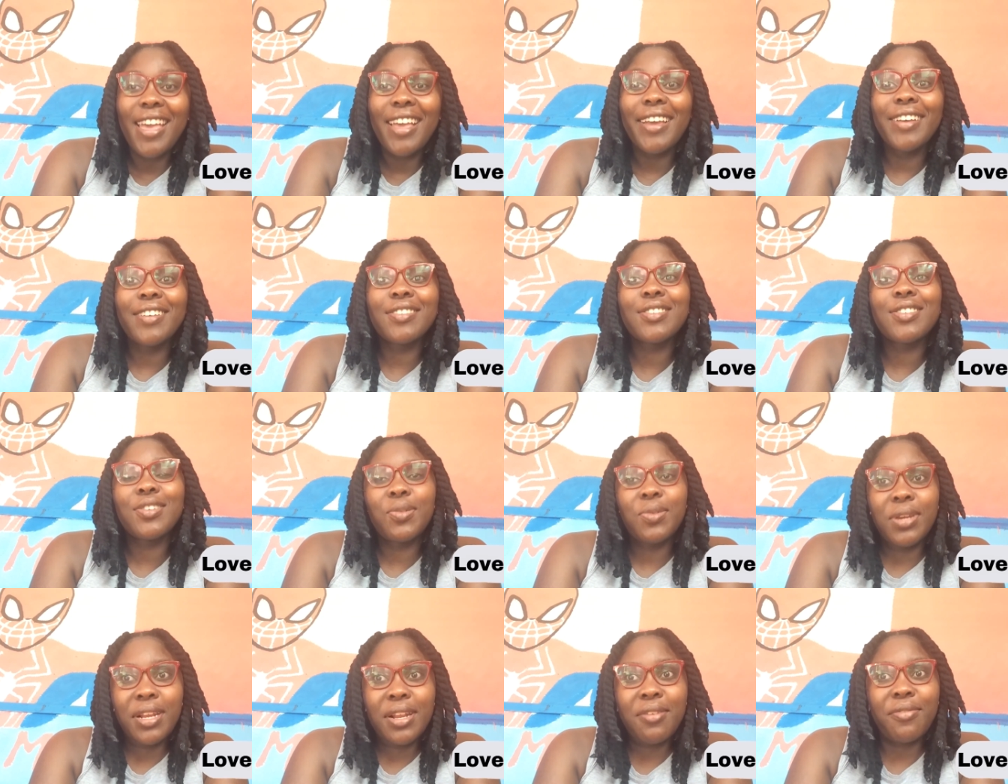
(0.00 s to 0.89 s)
is to
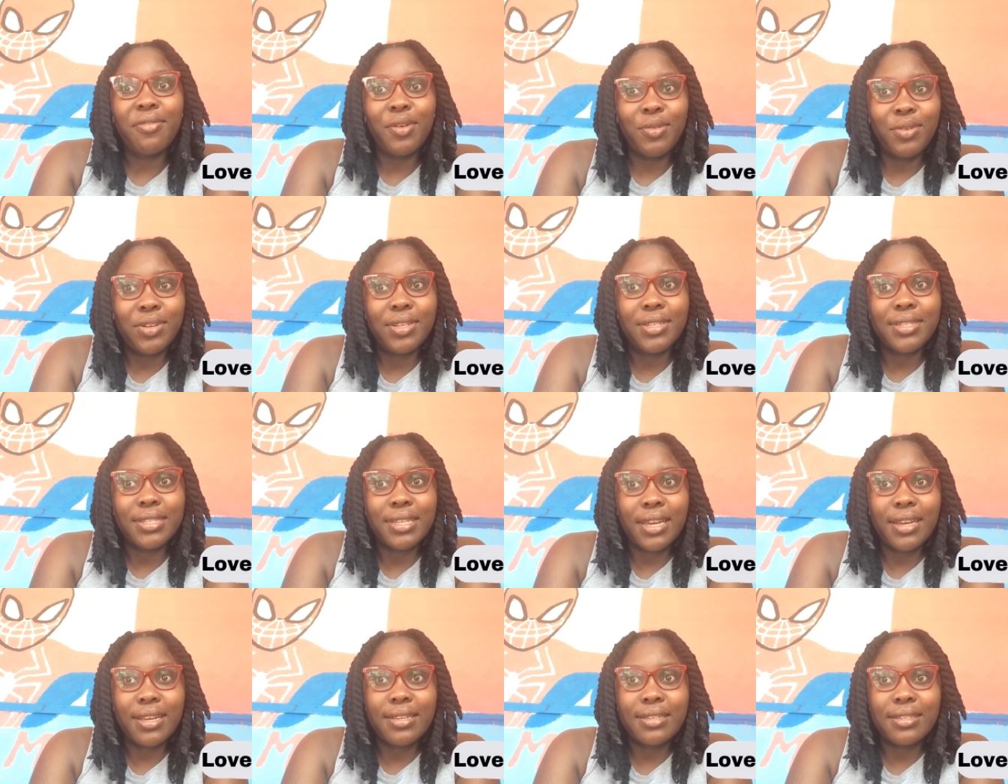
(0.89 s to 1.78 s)
really focus,
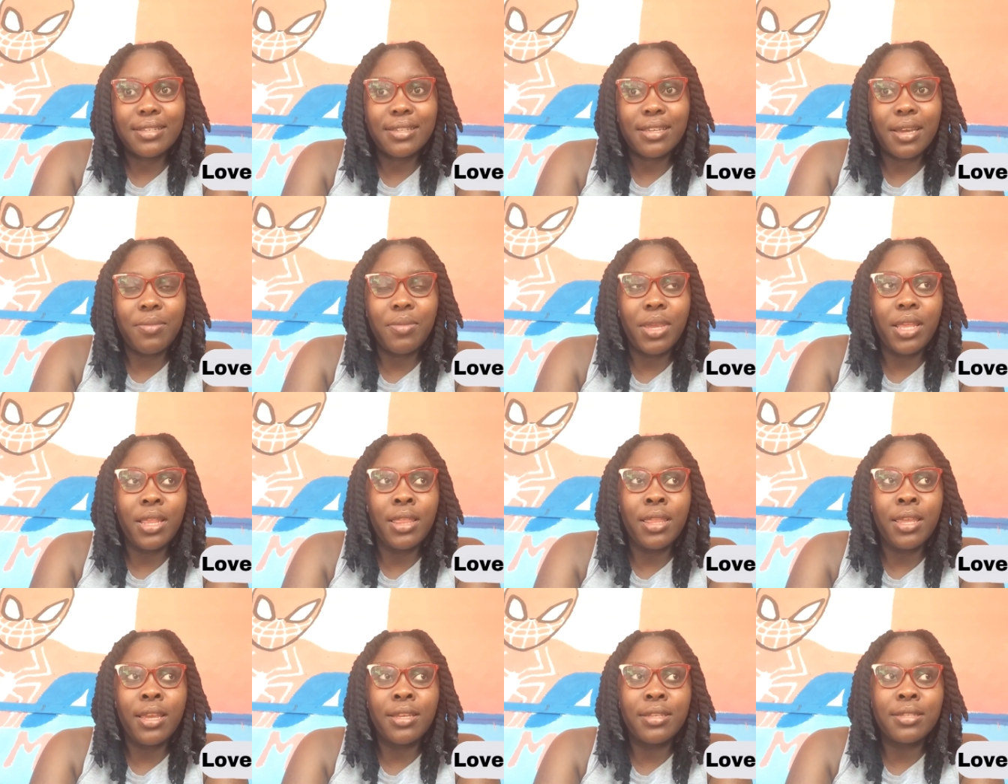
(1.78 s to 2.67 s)
guys. I mean,
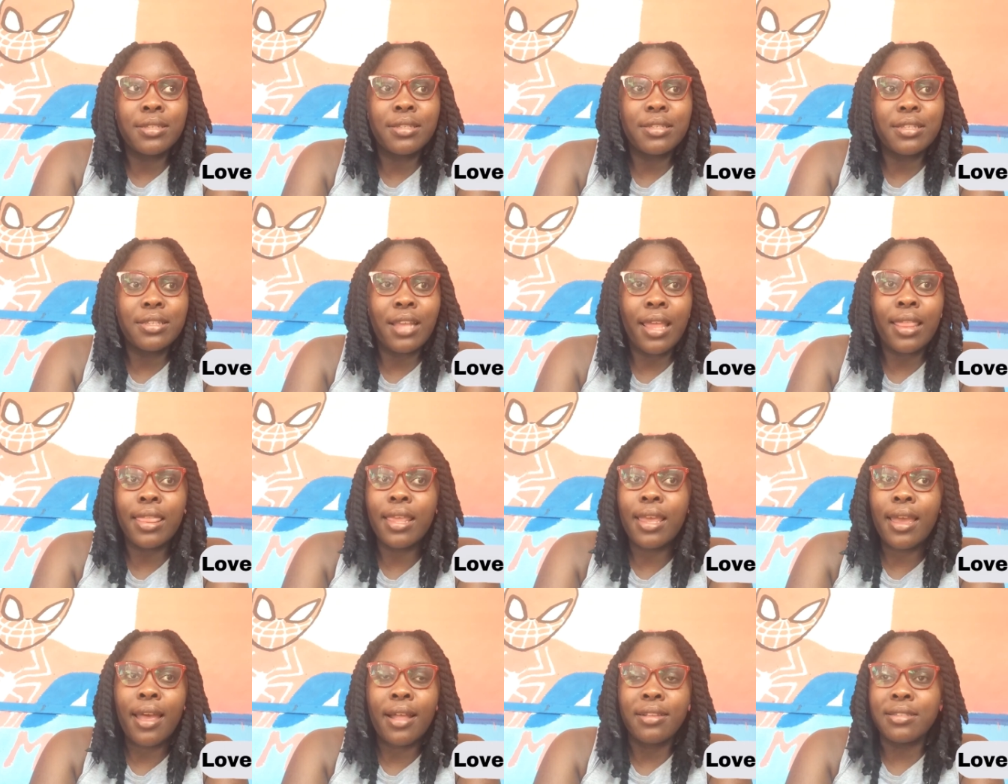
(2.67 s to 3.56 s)
there's
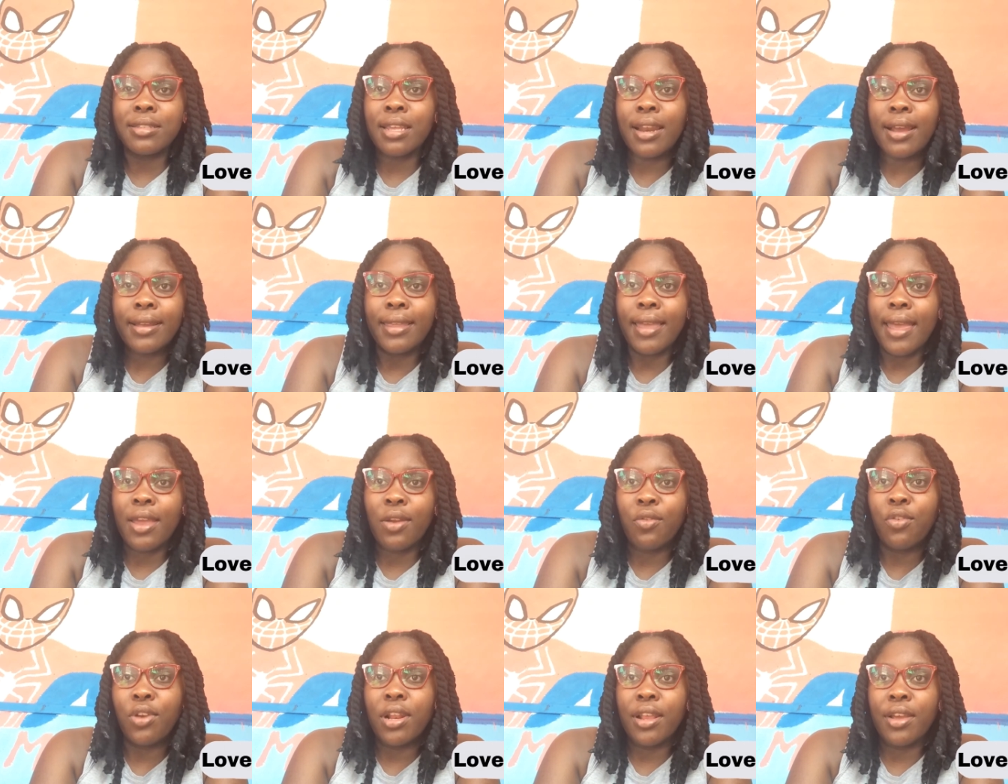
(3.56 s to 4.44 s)
nothing else that I can
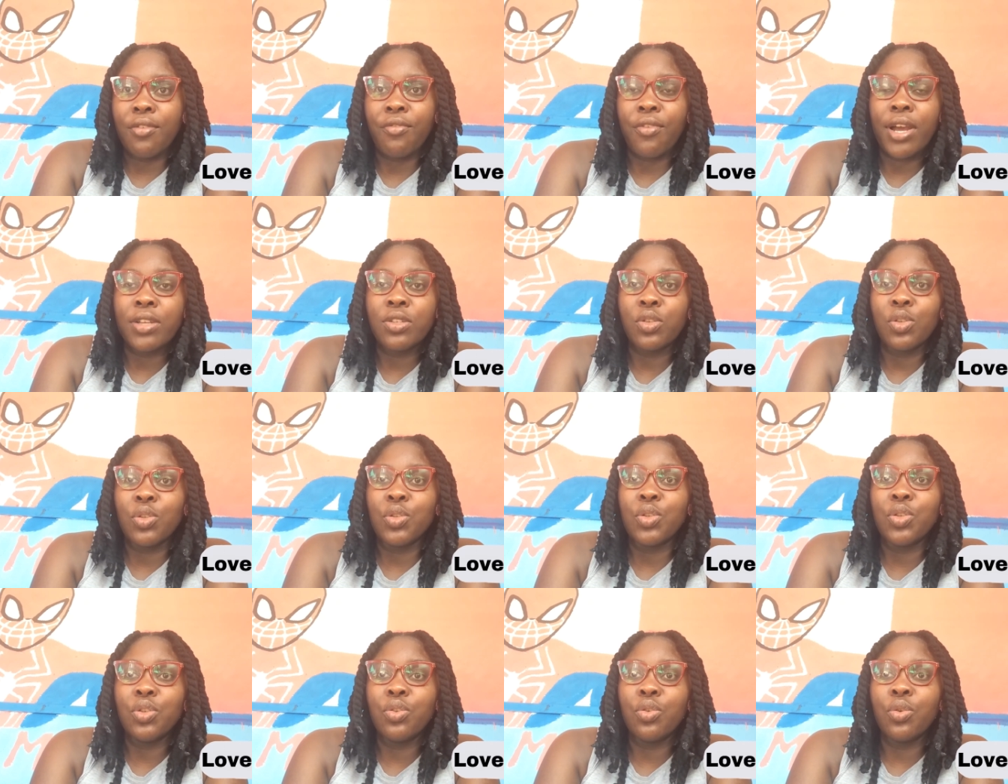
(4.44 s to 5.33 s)
really advise you to
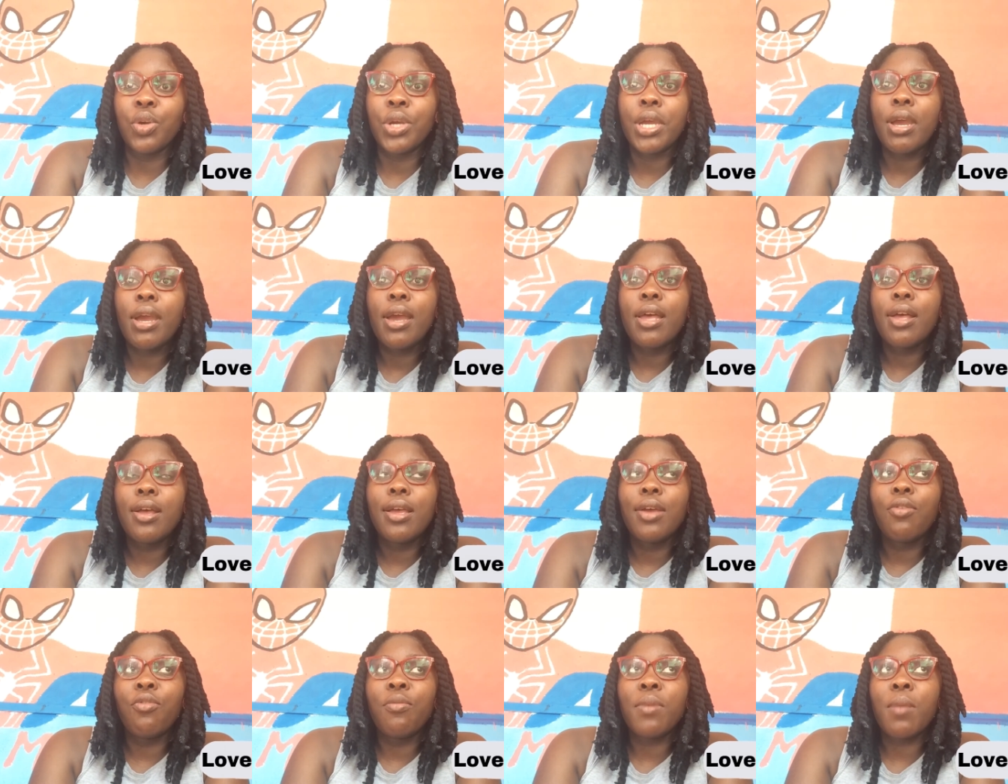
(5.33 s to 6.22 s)
do.
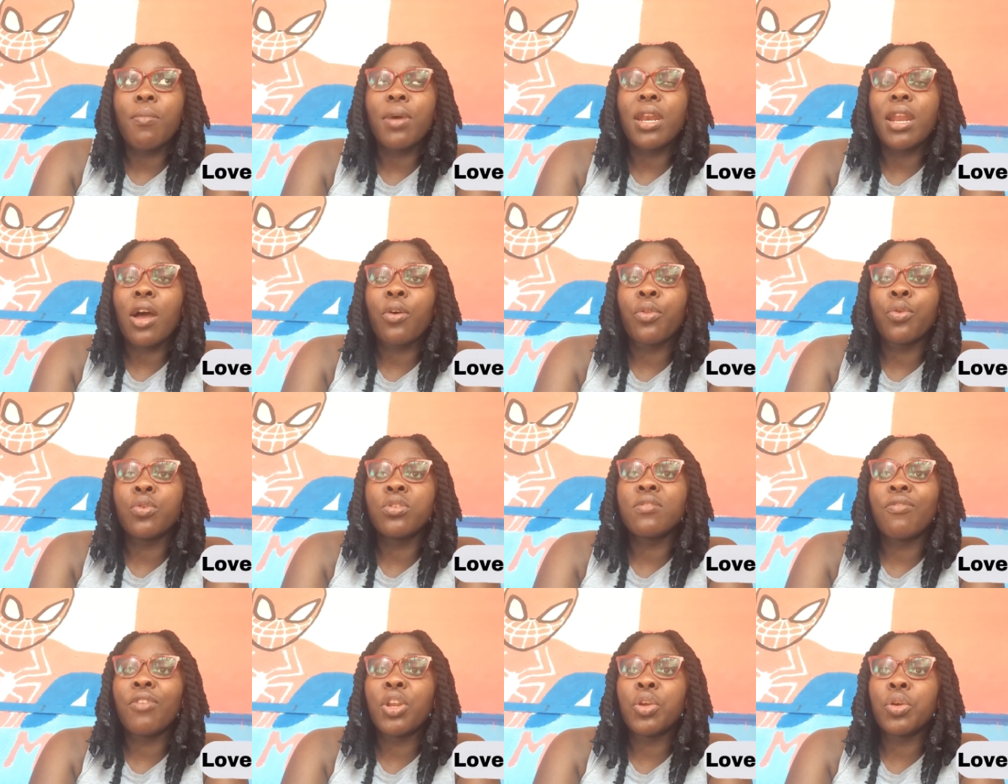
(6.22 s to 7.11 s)
Remember now, those
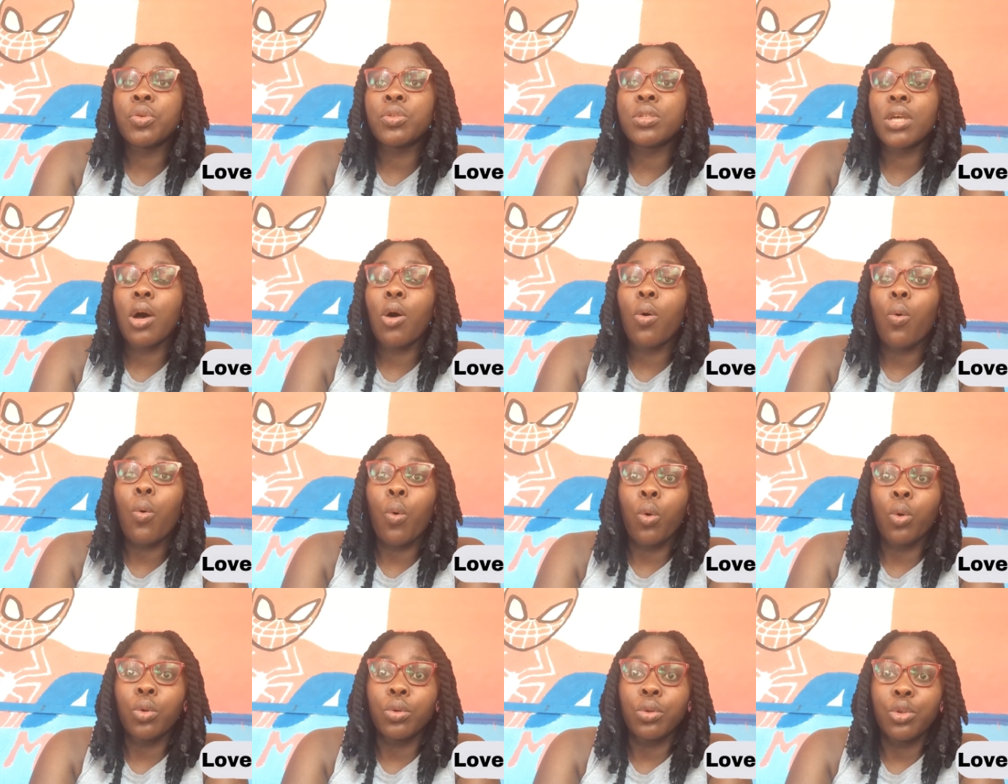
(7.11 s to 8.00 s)
videos are
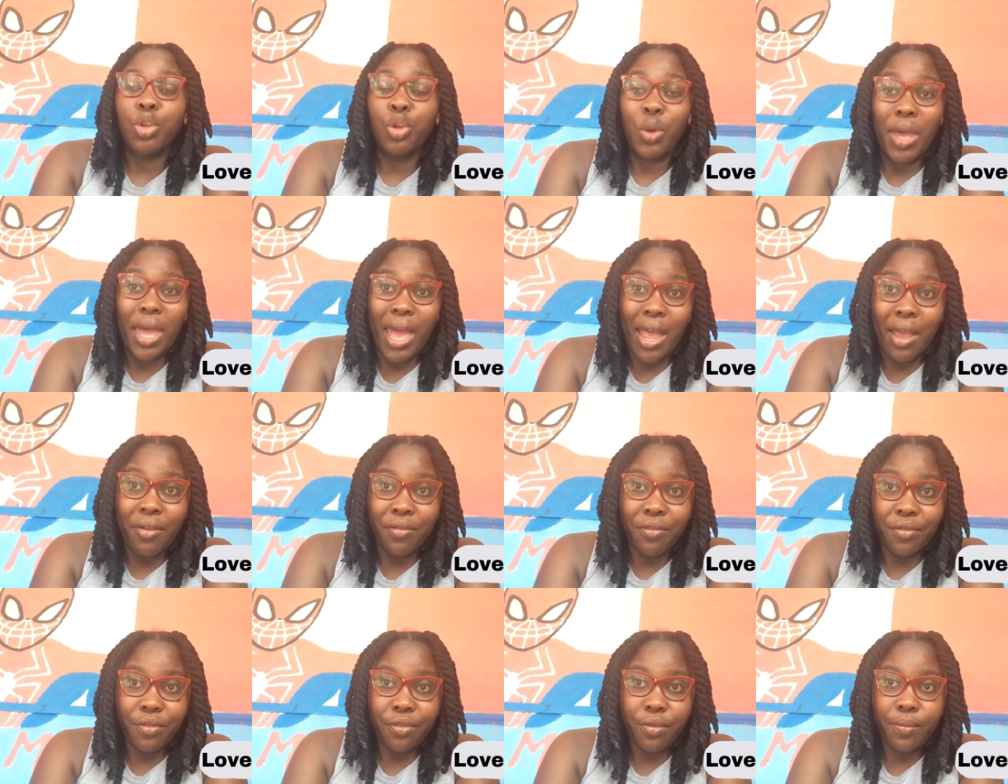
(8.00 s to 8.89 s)
all you have.
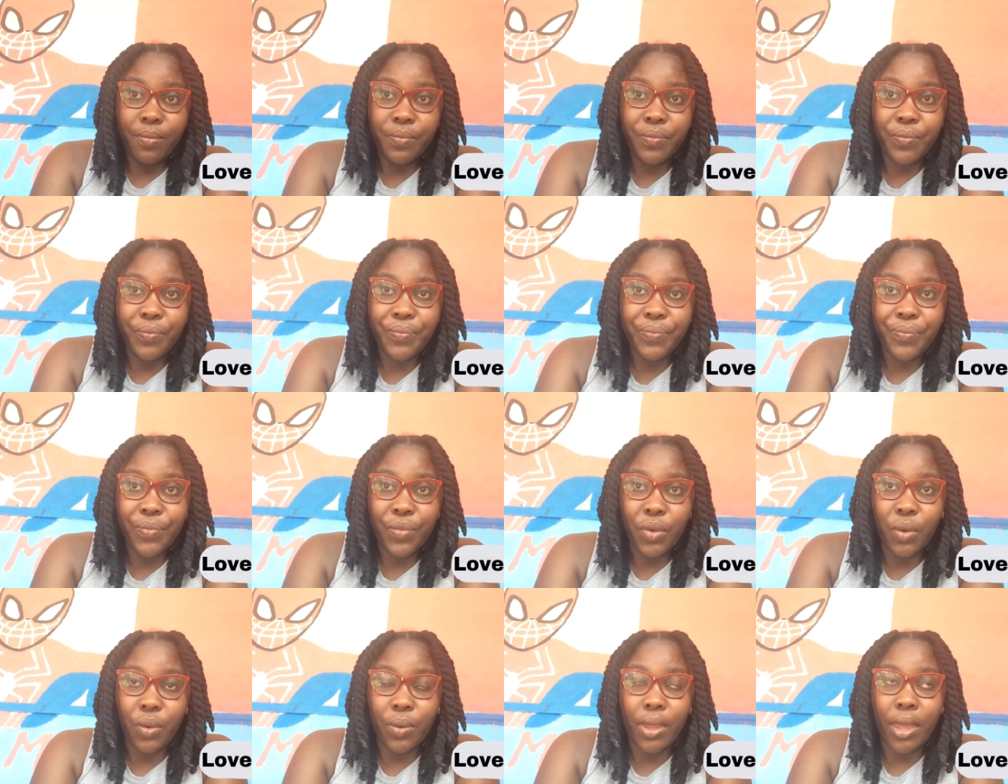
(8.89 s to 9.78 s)

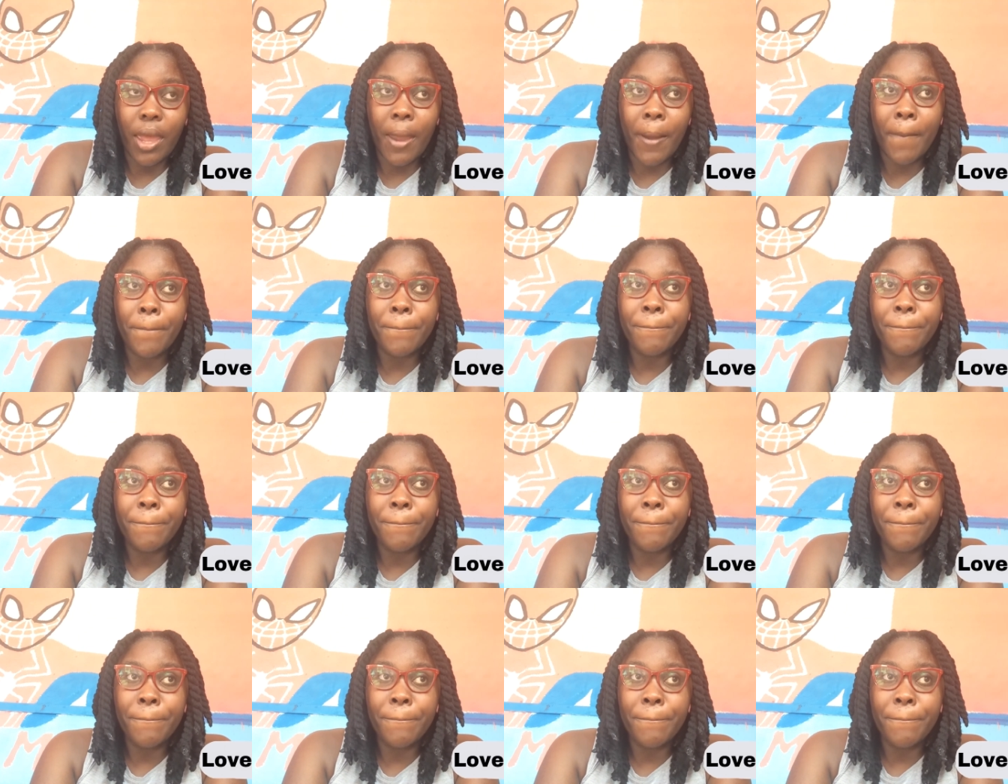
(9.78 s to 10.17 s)
Okay?